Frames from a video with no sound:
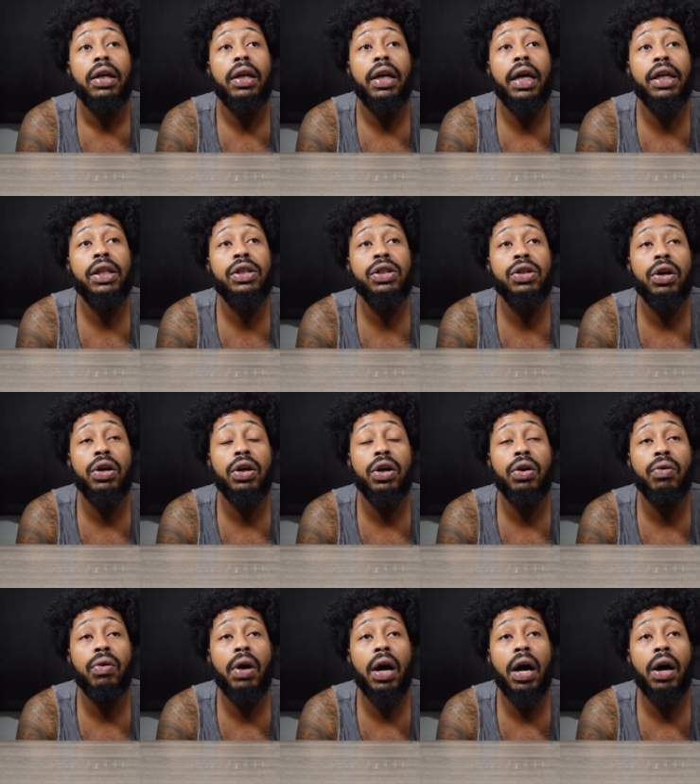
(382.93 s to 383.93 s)
They turn
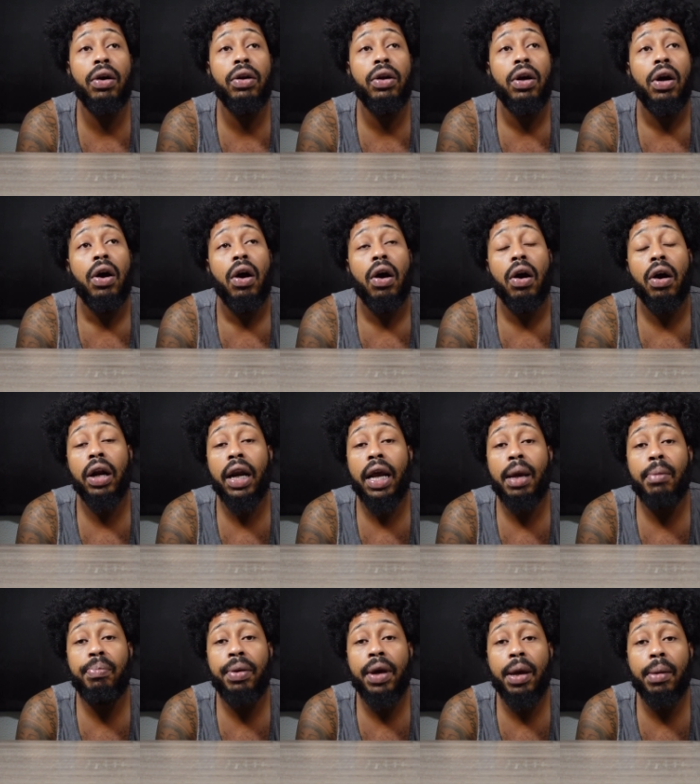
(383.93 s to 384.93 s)
around or
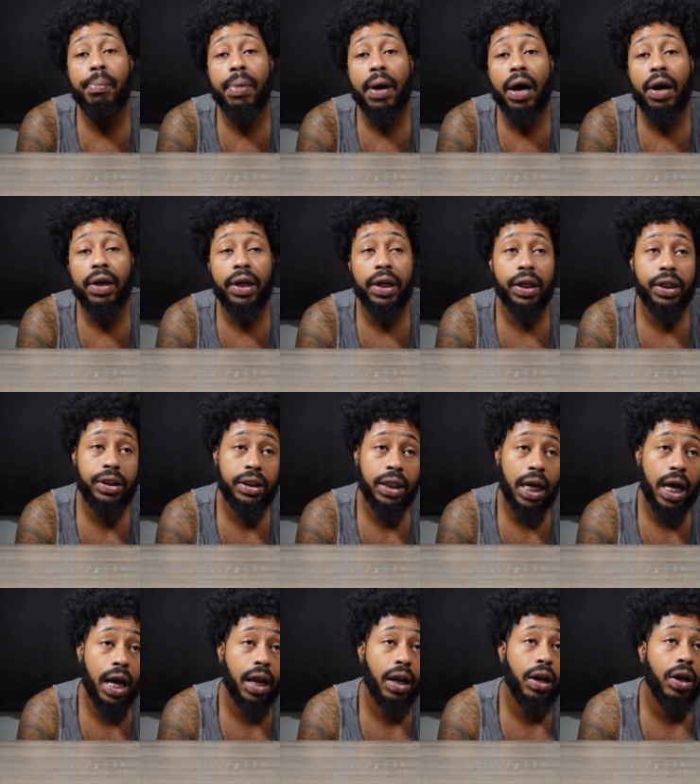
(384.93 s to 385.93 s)
they pimp out their
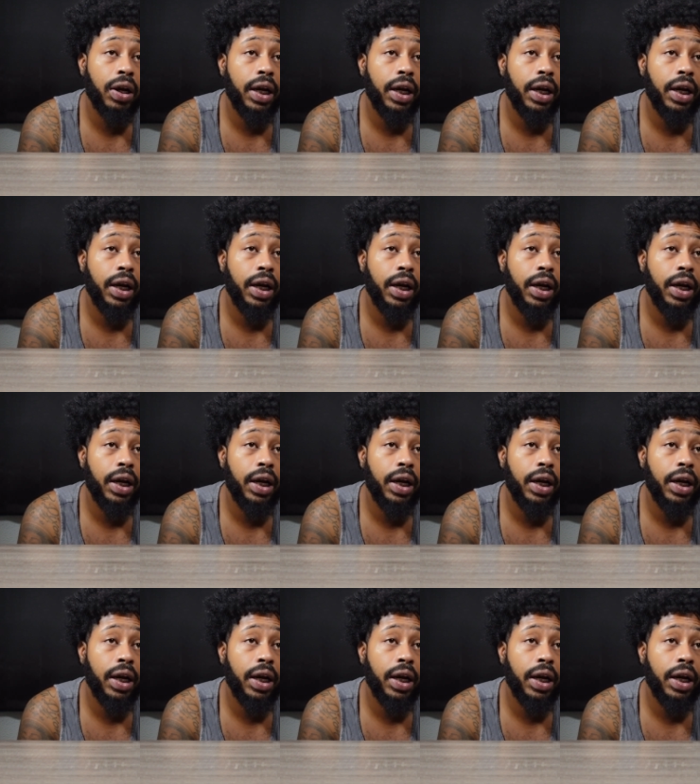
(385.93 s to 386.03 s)
child